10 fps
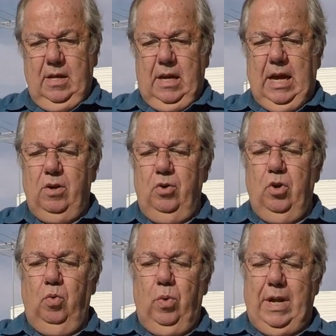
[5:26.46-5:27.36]
I don't
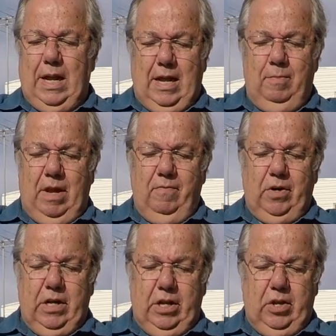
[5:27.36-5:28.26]
know when I'm ever
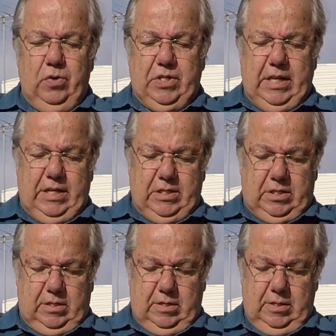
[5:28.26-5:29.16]
going to use
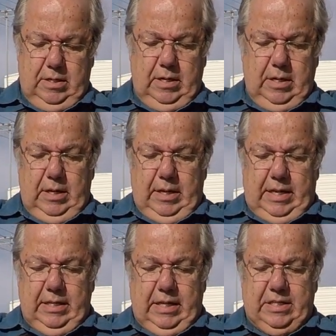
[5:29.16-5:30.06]
these
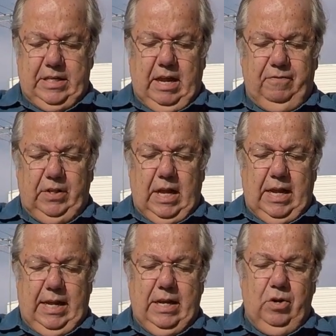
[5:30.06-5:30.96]
unless I fly
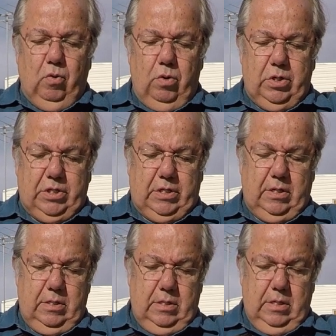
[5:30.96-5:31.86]
indoors
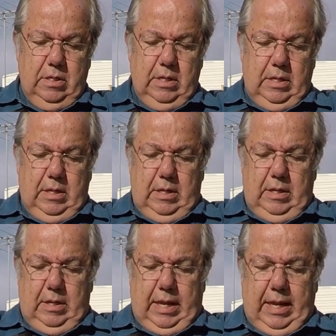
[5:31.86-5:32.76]

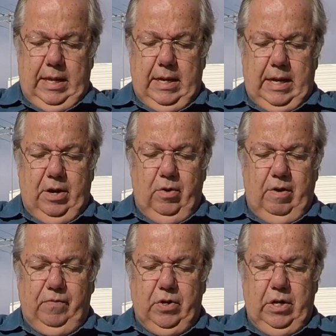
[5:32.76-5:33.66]
and I don't
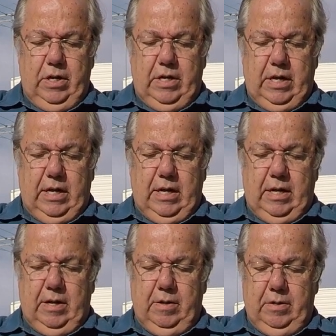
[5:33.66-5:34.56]
have good
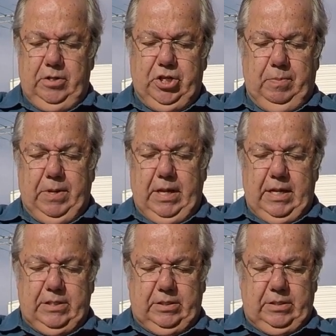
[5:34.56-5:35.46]

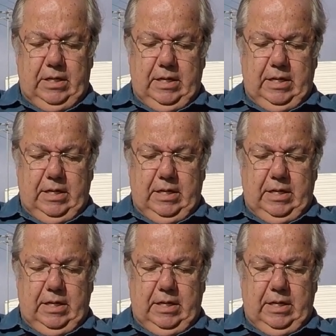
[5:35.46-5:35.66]
GPS